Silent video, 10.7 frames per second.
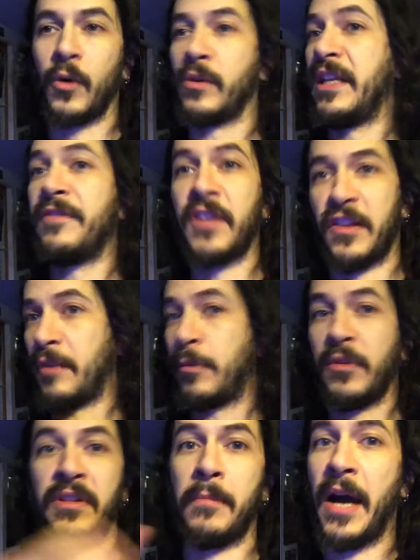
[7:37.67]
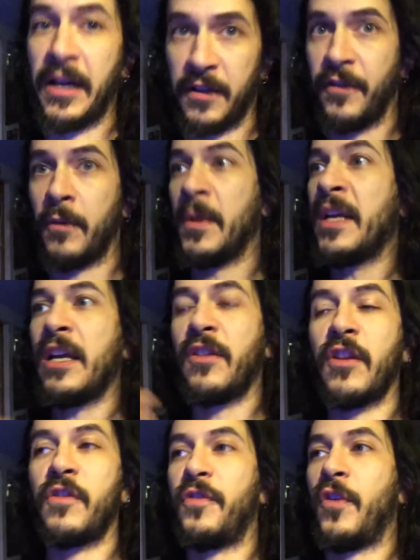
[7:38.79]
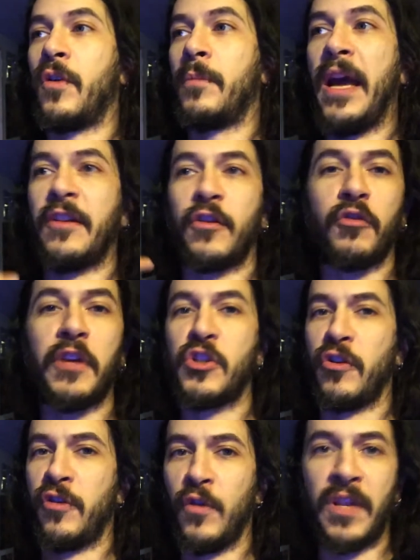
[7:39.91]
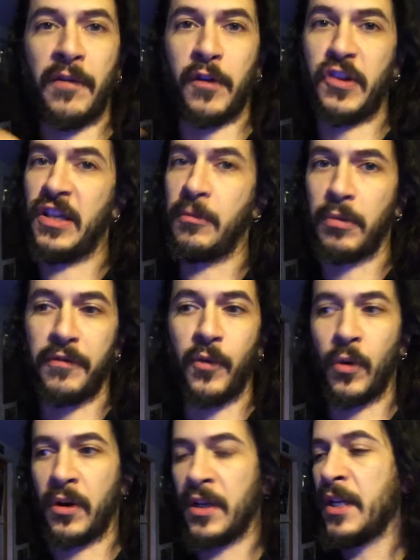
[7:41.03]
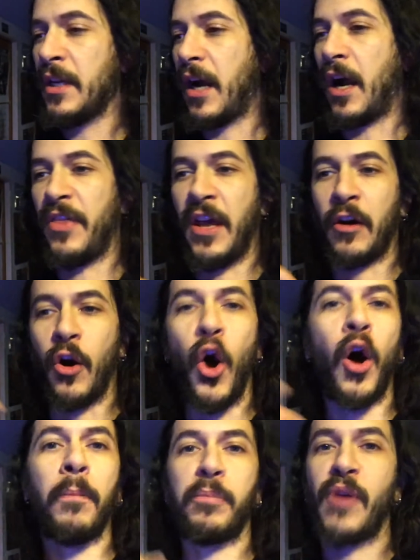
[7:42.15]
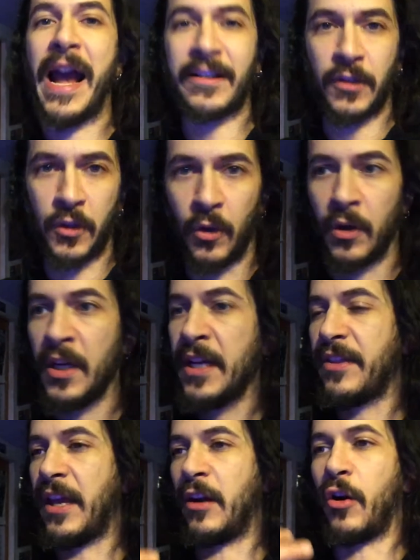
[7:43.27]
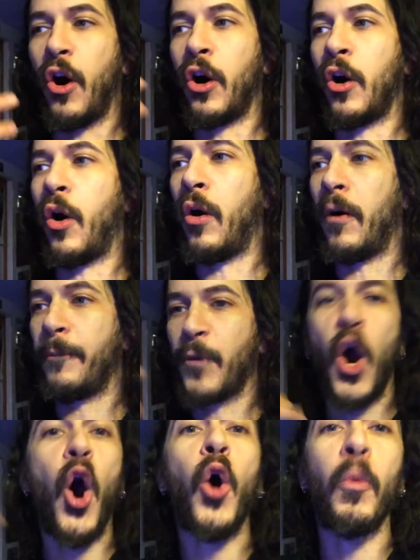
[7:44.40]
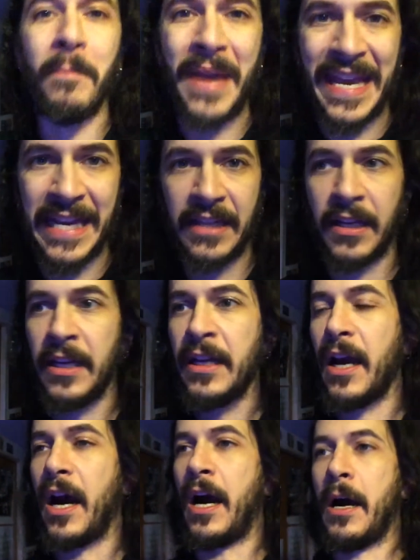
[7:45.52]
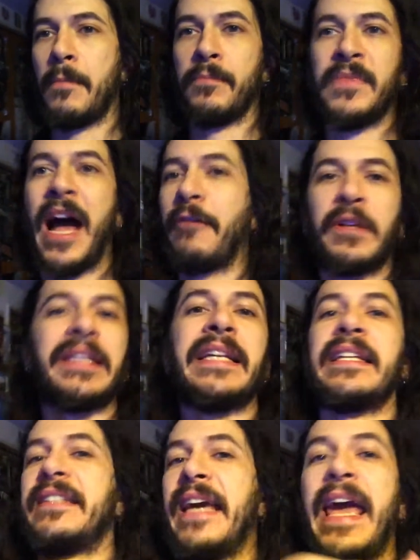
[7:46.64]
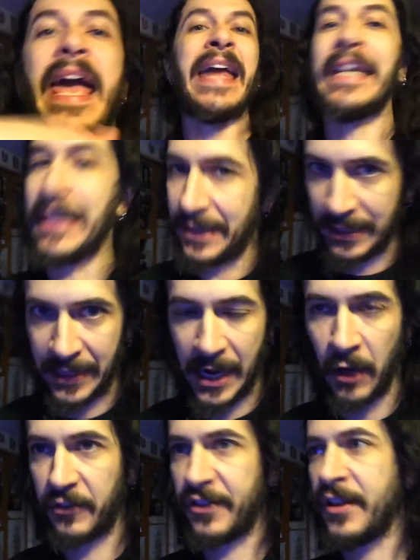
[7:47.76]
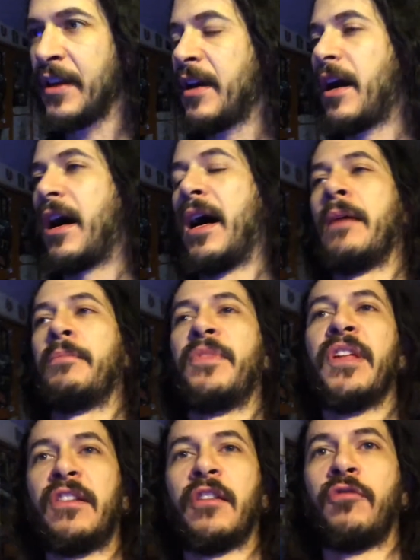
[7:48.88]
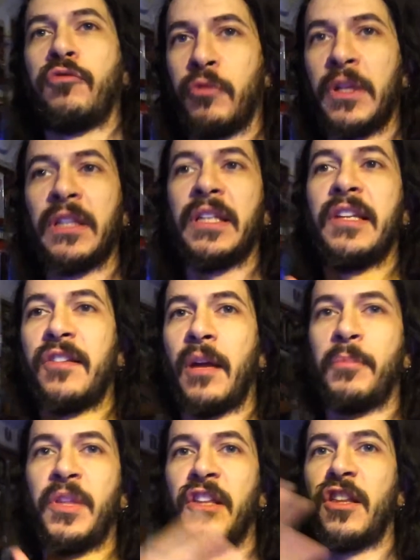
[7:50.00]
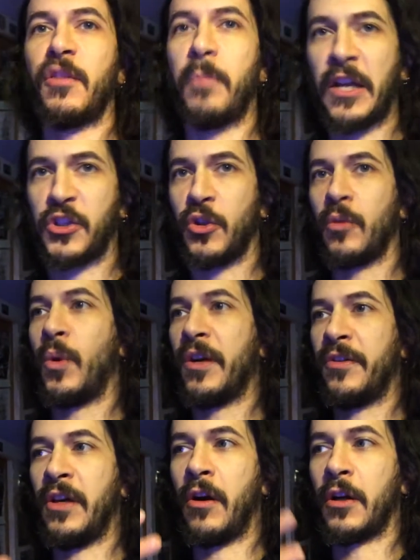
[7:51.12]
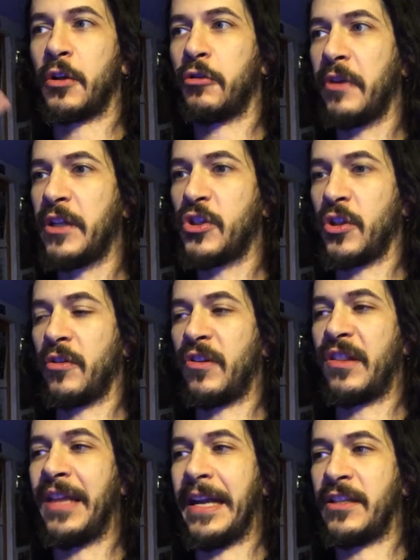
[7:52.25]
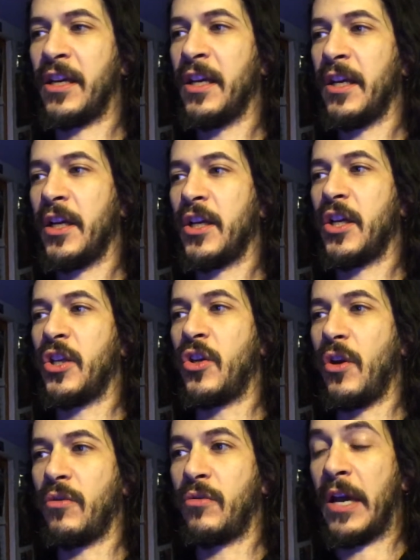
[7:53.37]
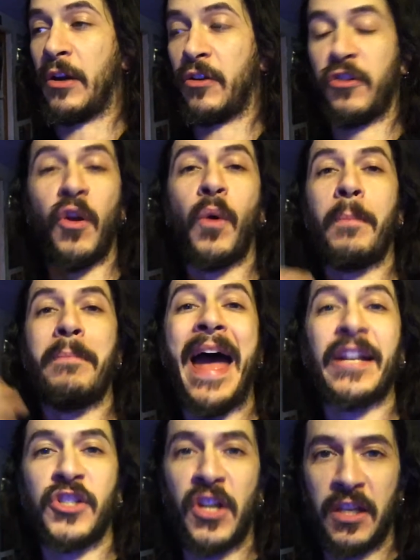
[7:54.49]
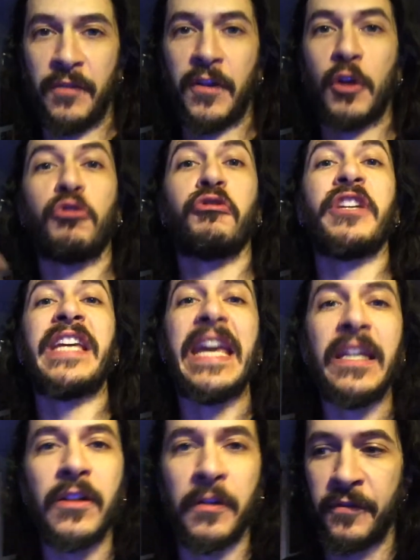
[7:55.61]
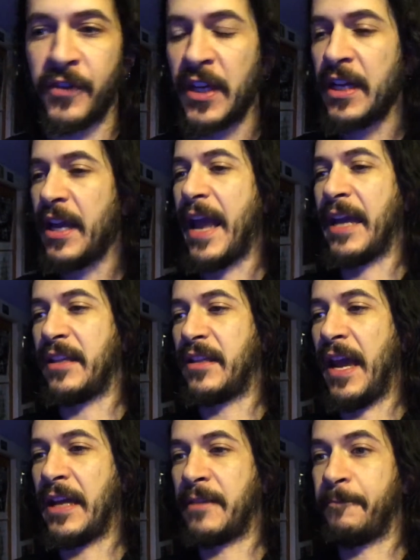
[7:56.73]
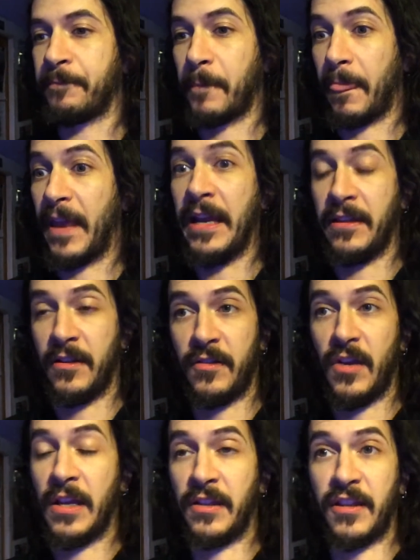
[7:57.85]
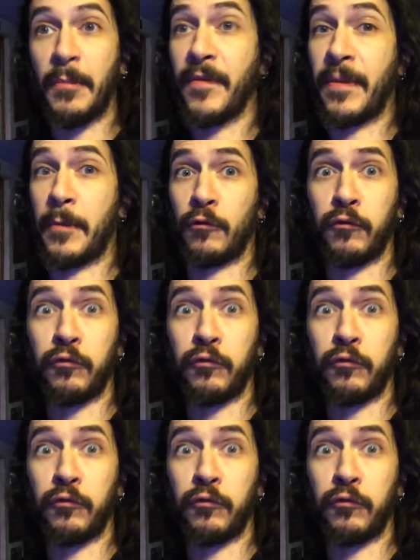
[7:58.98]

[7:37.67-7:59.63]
or even a simple demonic film. This film has creatures you've never seen before. They are all practical. They are all homemade, not related to anything else. This is really something special, where there are creatures that are so imaginative and creative, and some of them are